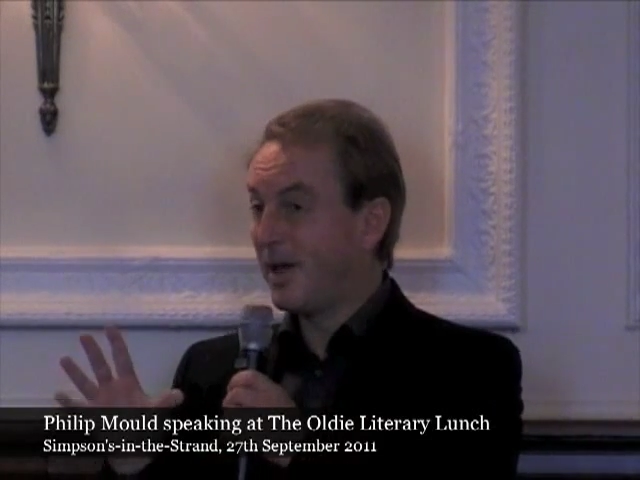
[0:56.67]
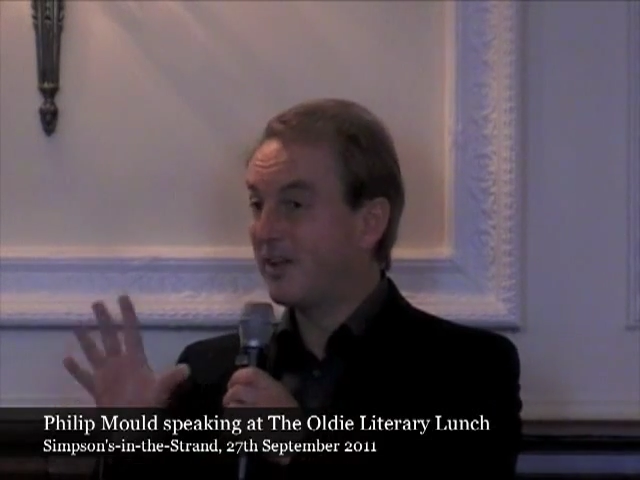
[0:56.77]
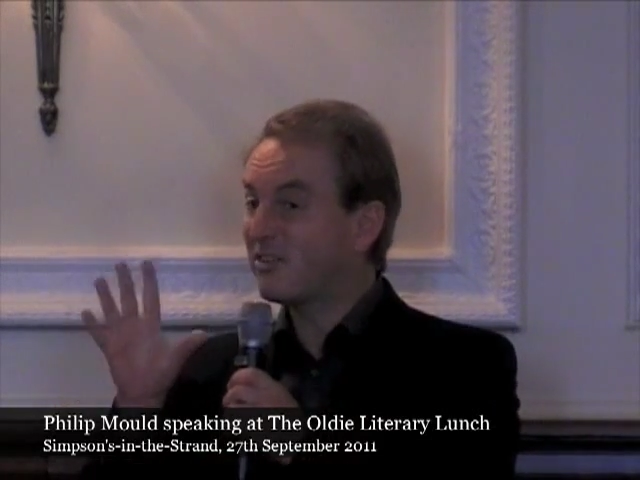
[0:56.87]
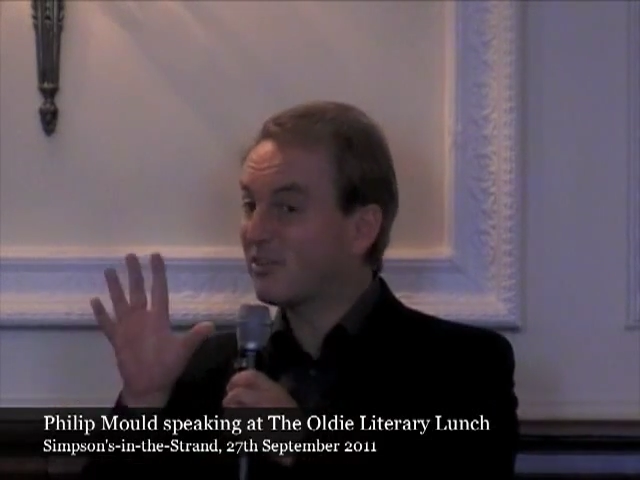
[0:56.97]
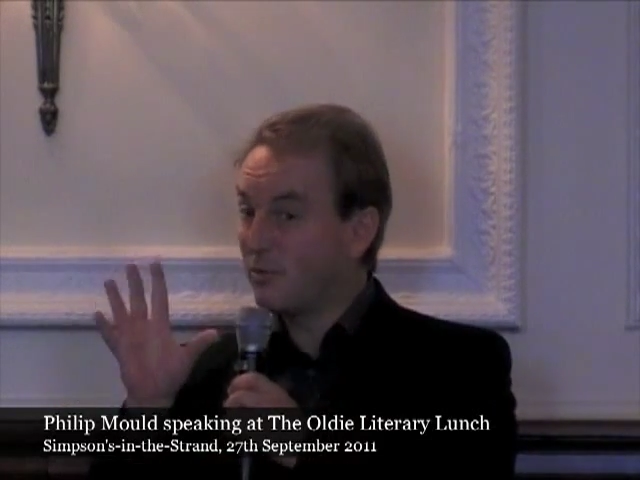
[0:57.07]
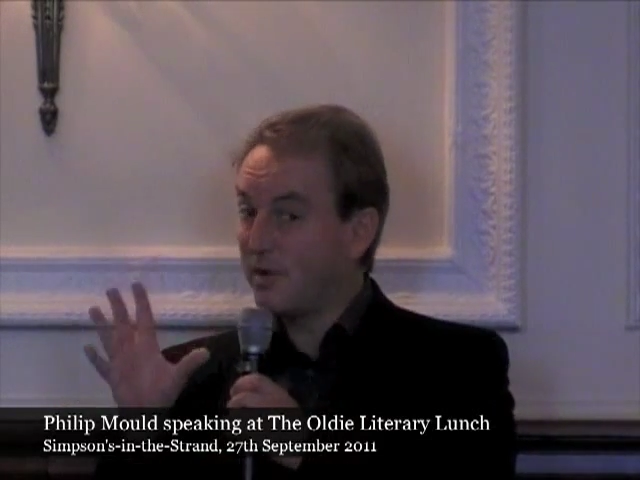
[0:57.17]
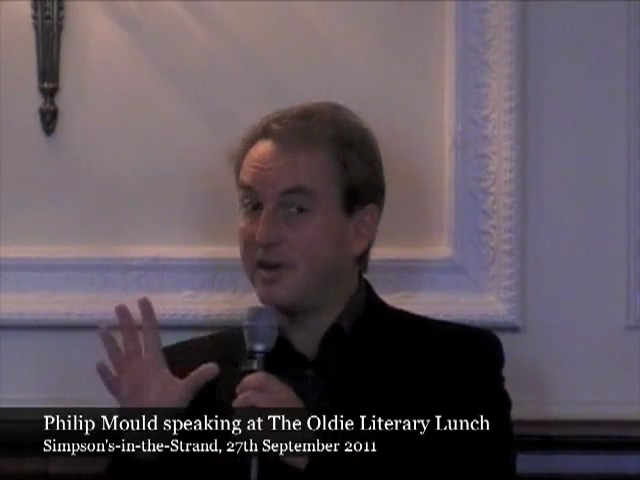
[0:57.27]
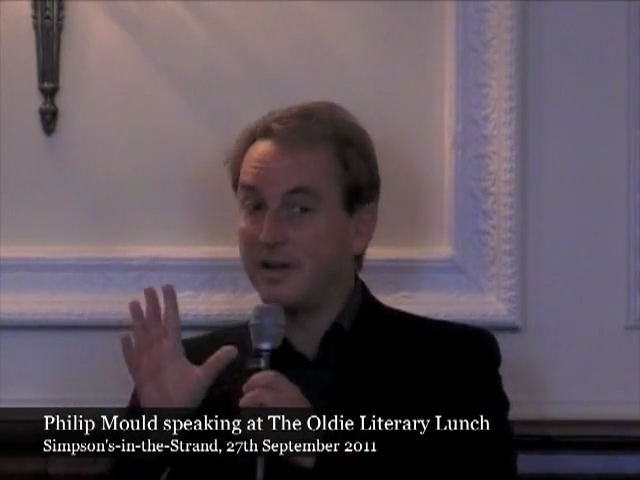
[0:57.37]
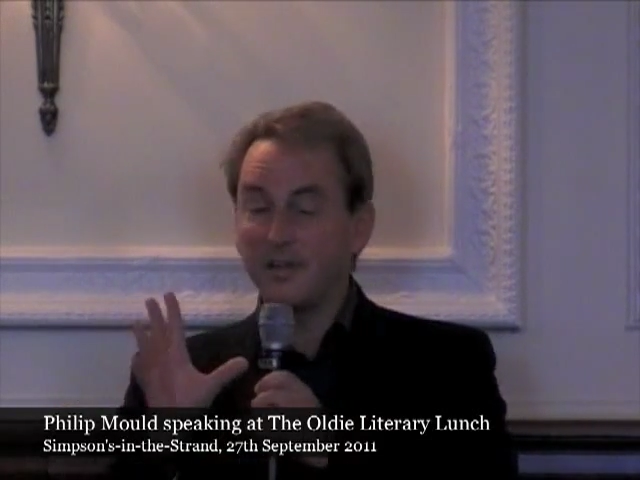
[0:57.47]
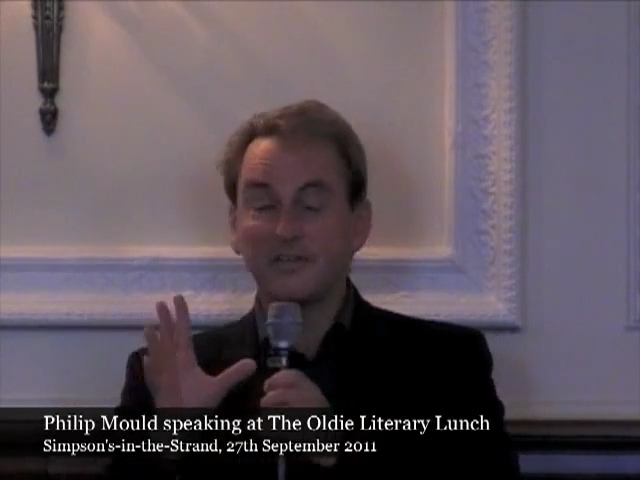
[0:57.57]
a
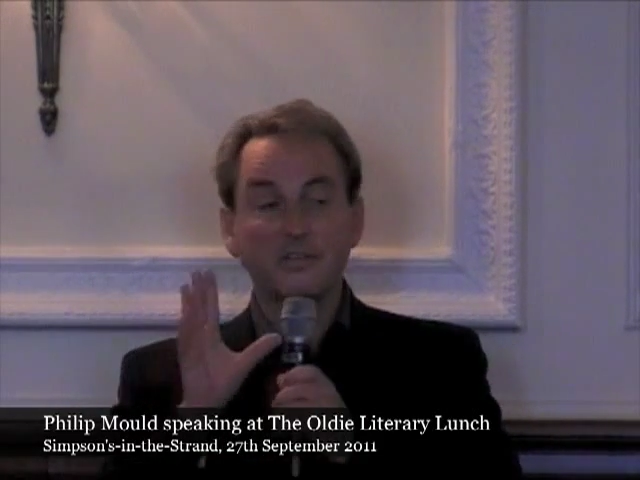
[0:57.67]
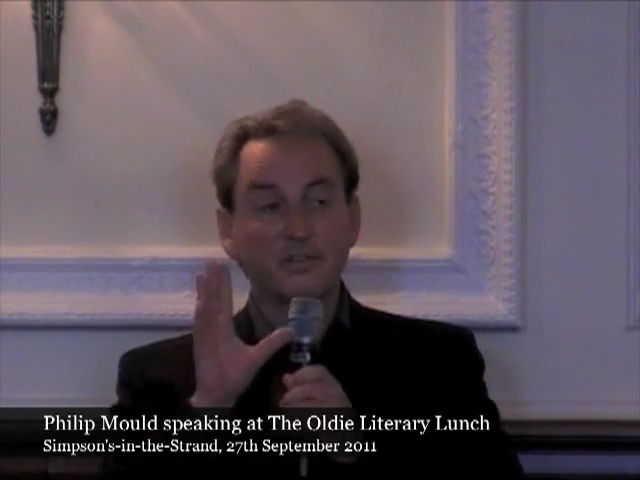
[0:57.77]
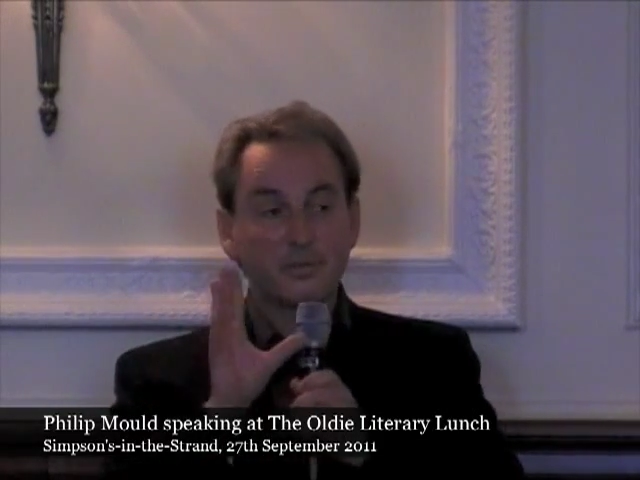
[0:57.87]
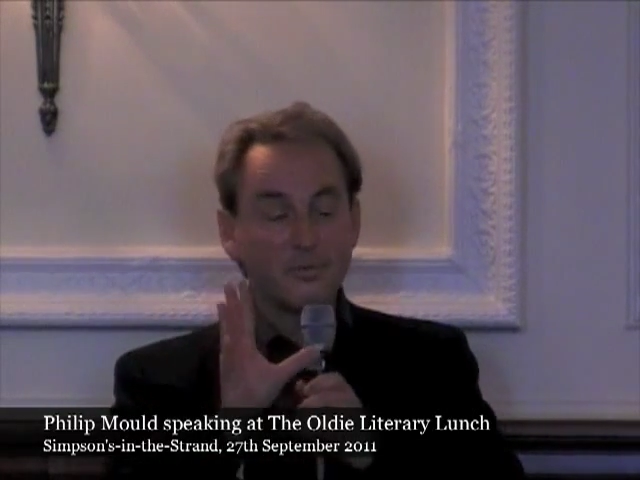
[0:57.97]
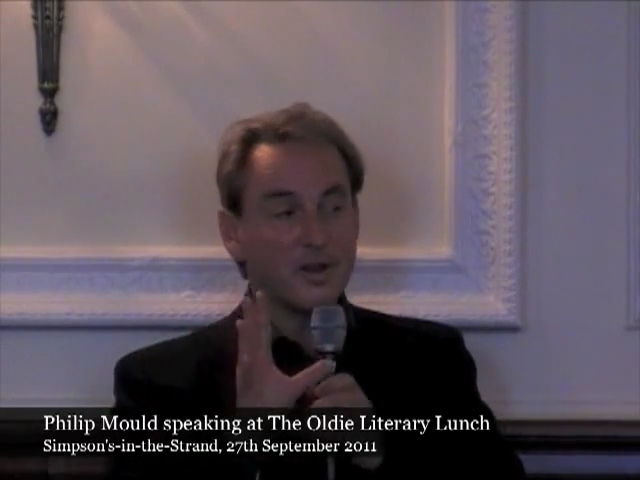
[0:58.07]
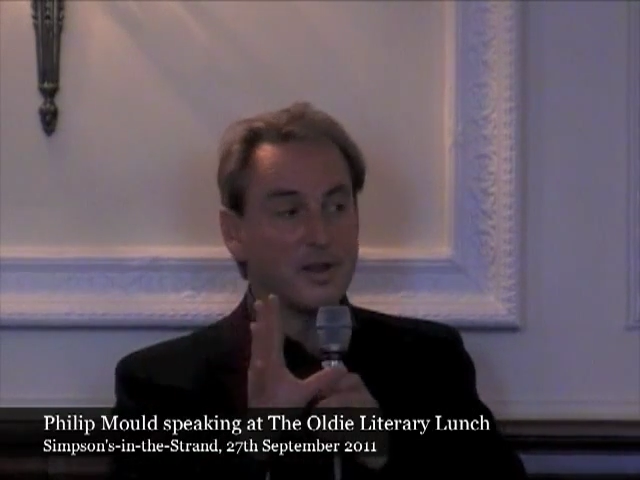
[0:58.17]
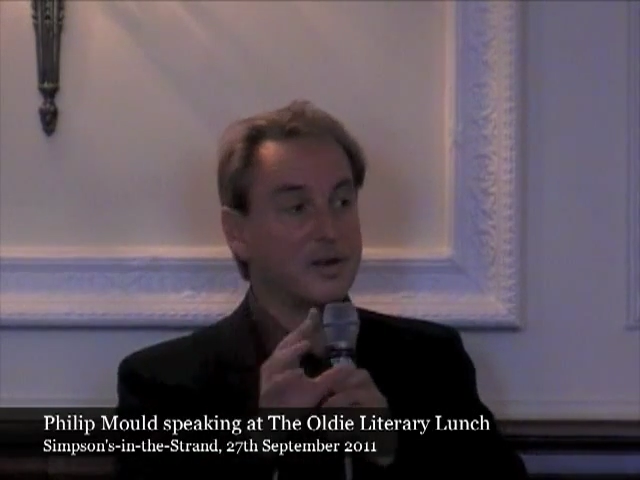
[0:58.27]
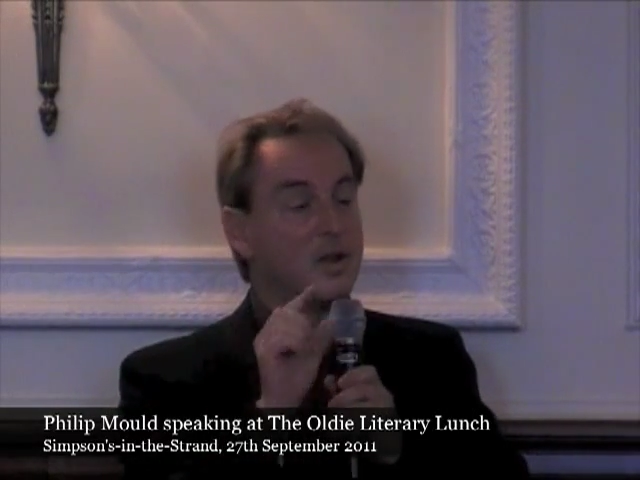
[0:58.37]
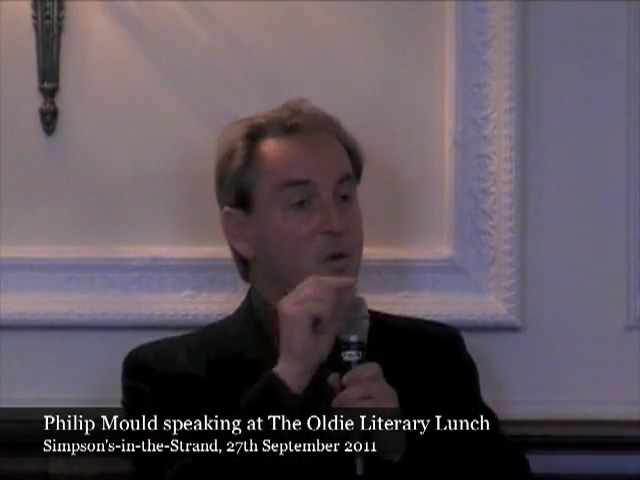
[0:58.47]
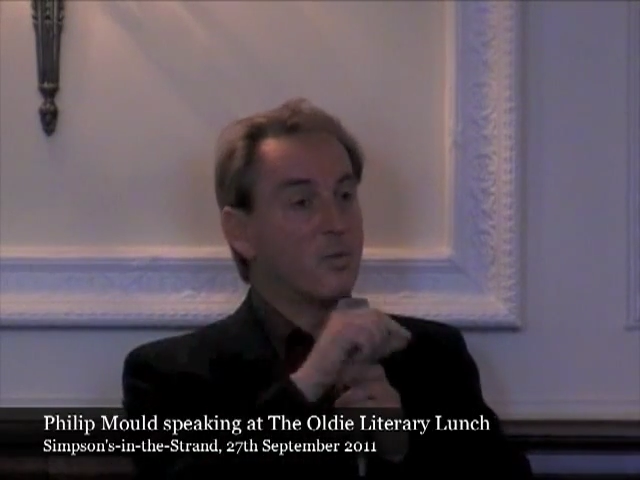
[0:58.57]
screen, yes, a screen,